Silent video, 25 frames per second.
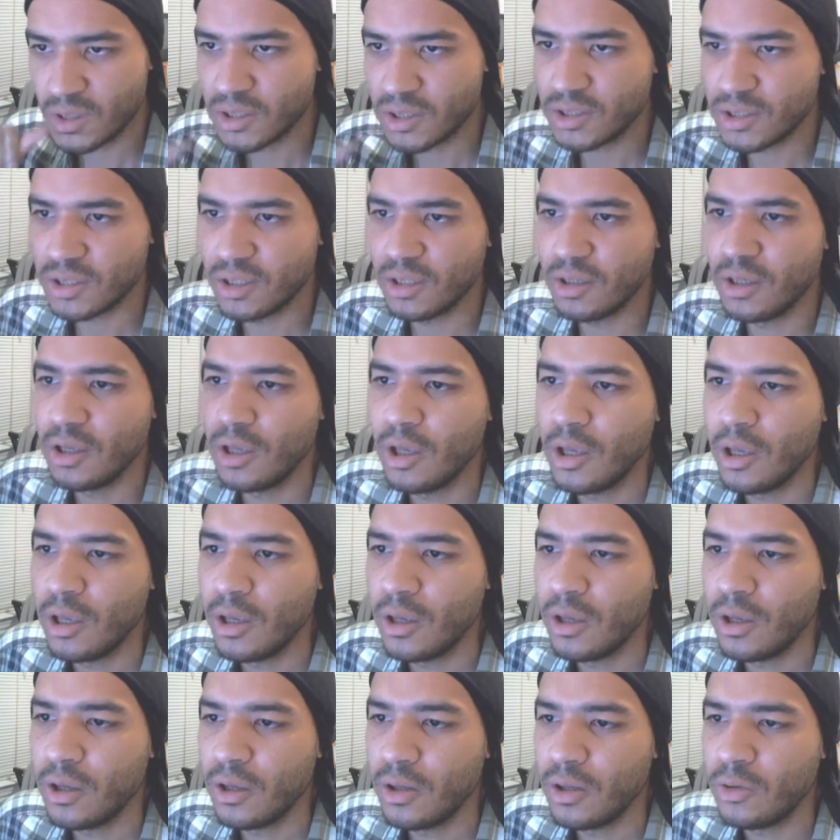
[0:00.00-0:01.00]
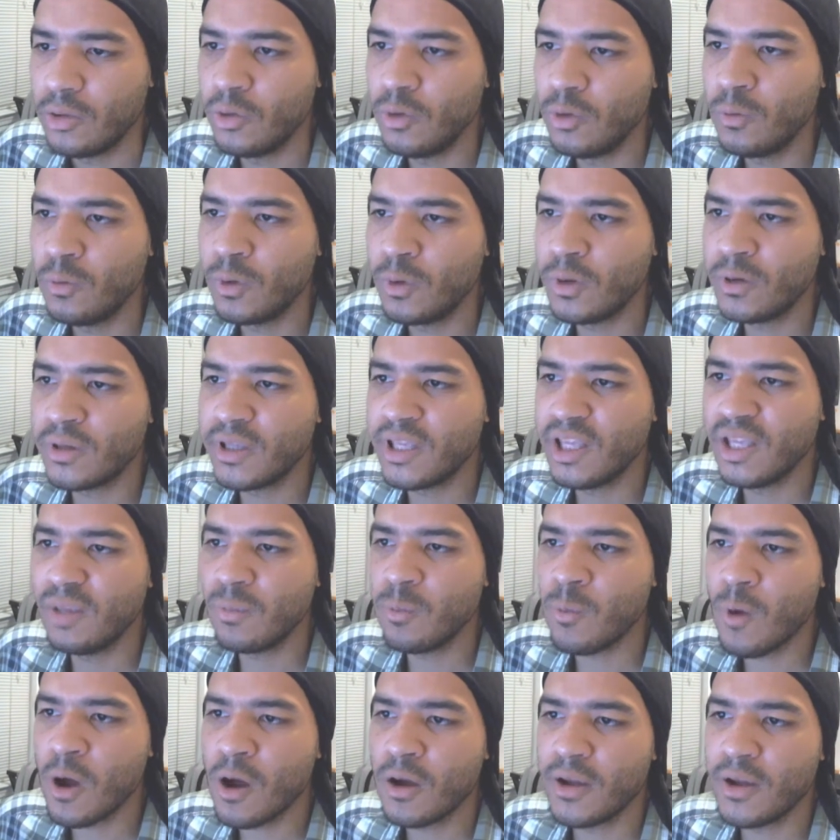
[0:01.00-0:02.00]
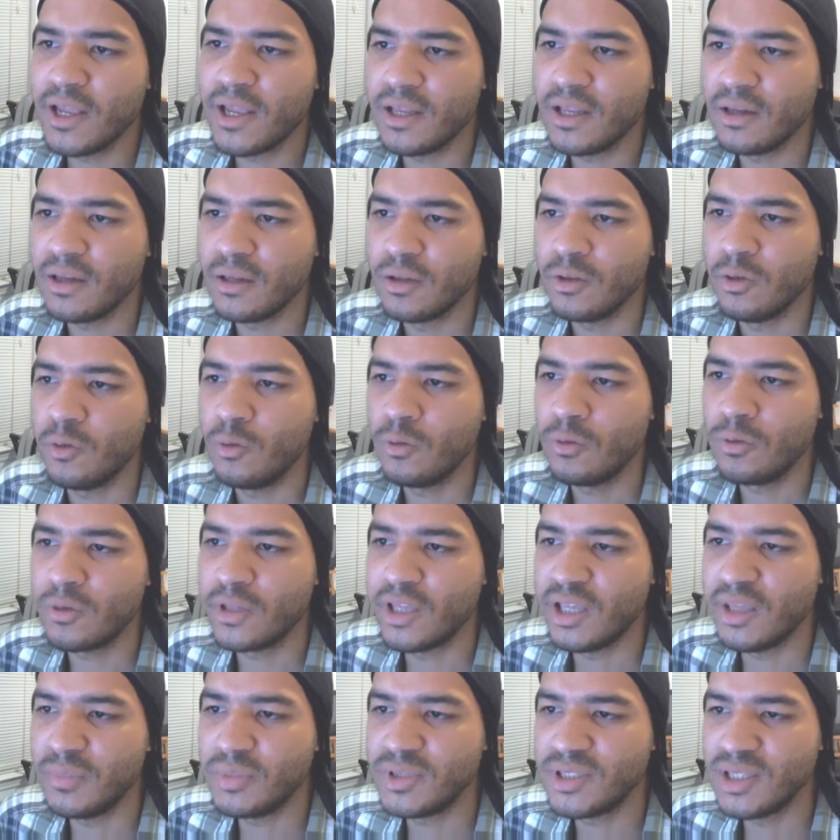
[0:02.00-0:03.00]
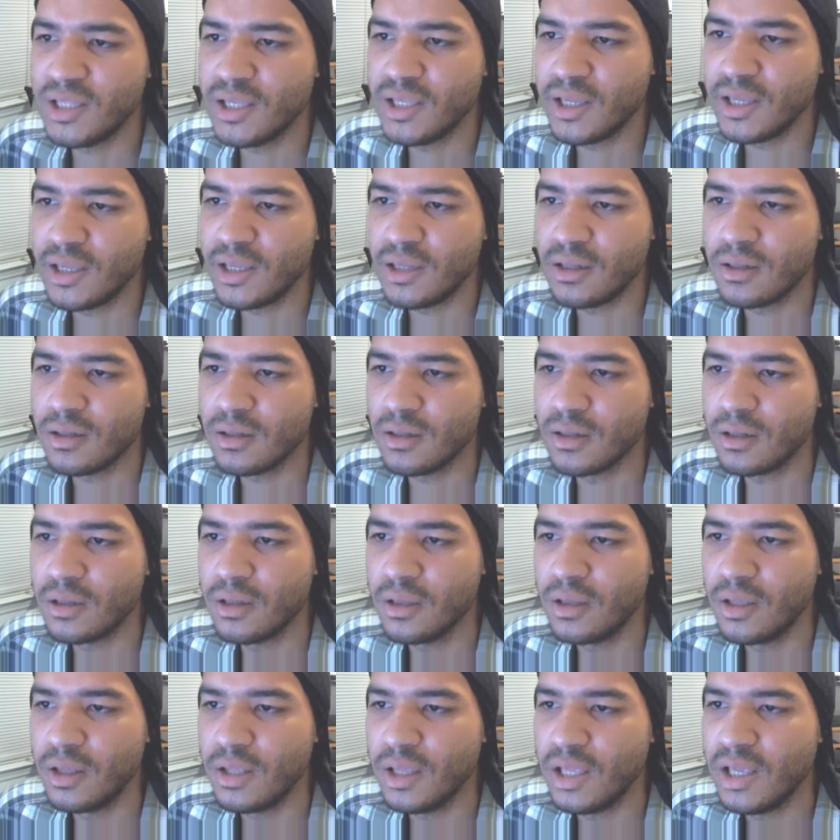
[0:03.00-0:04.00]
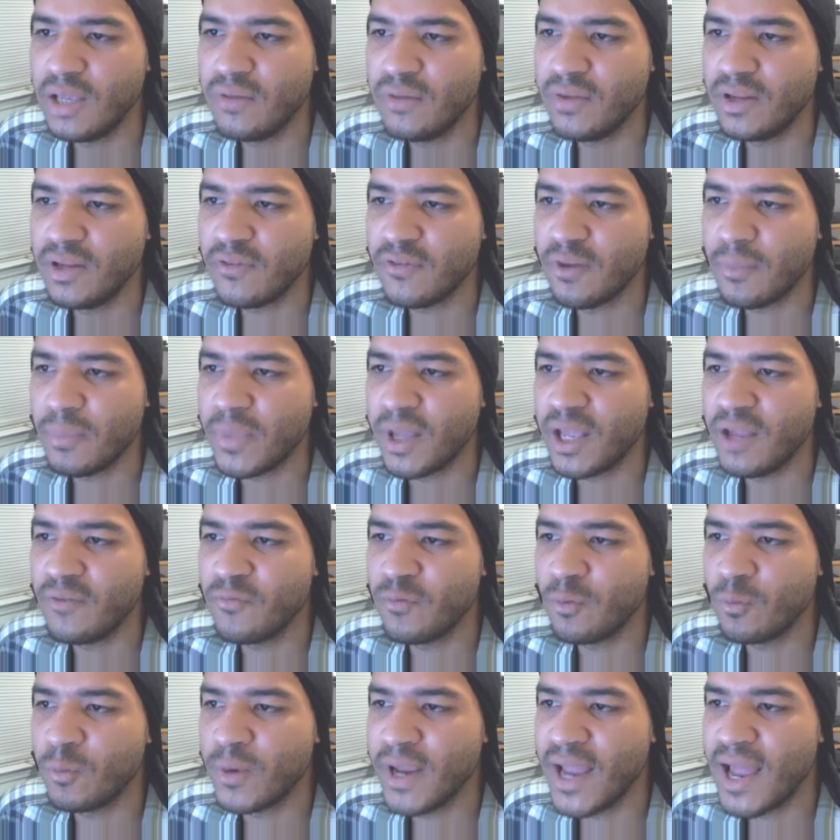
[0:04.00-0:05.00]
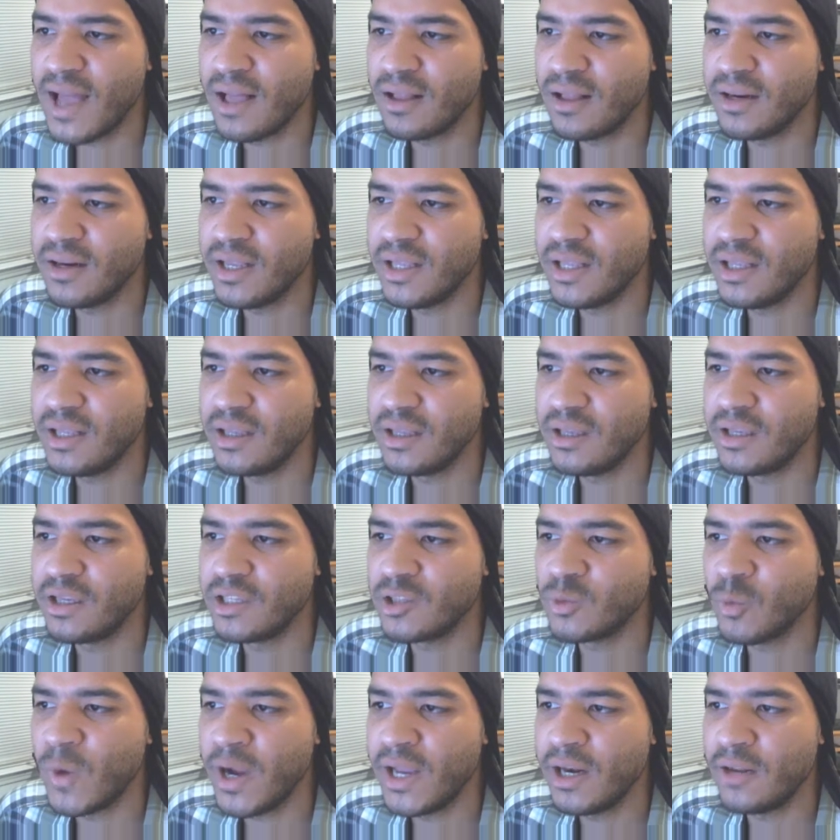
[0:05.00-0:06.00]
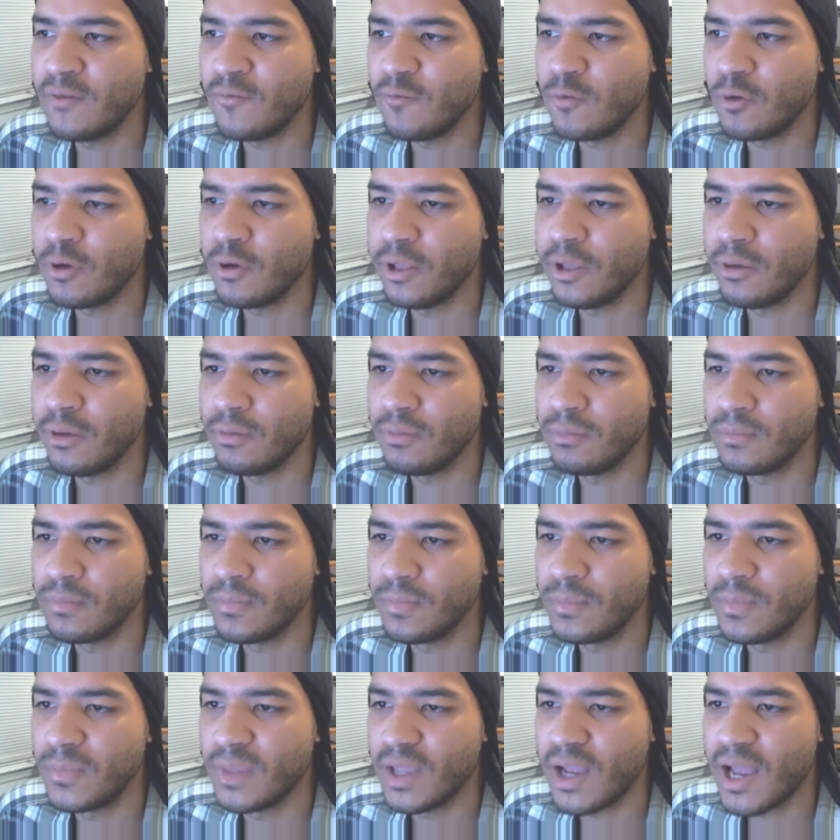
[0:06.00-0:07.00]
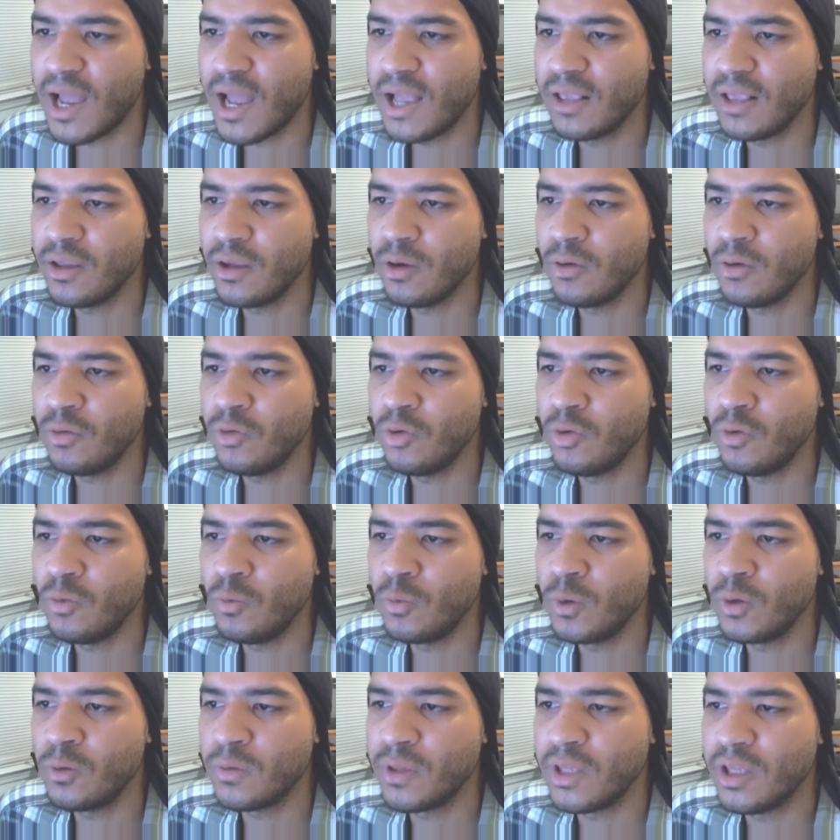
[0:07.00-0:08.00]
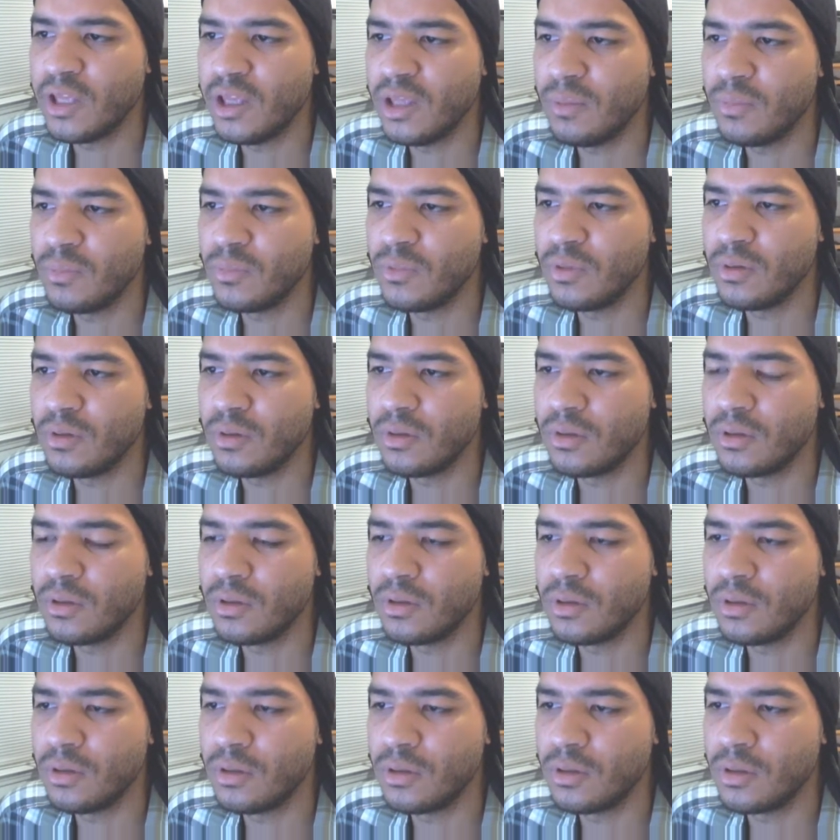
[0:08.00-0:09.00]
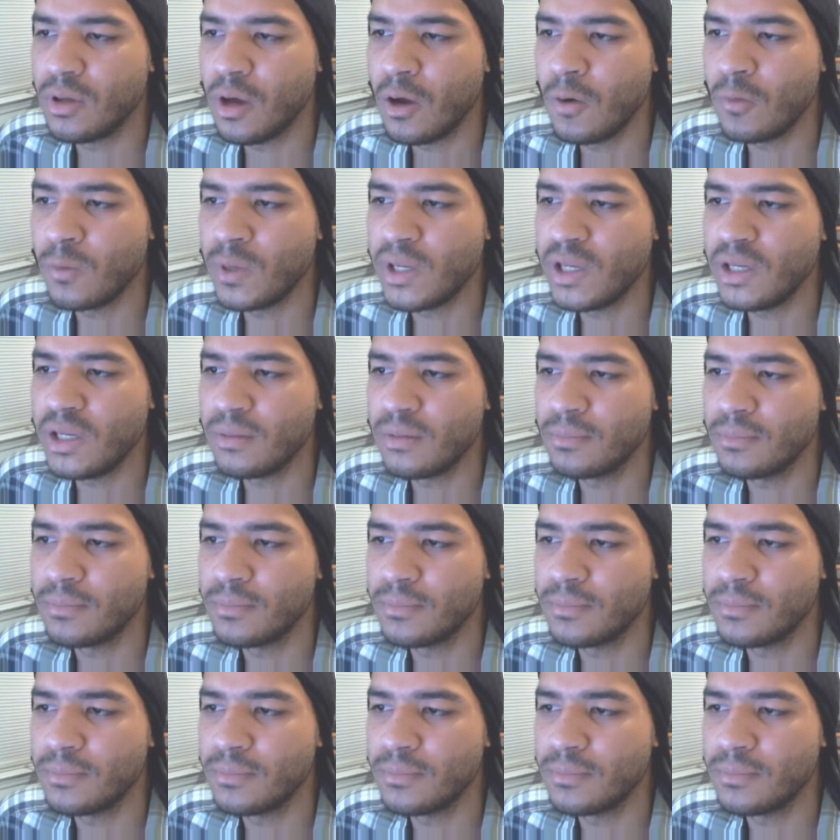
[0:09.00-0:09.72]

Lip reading: See, you will keep walking, you will keep singing, even if a painful reality is waiting for you. I know you will keep going.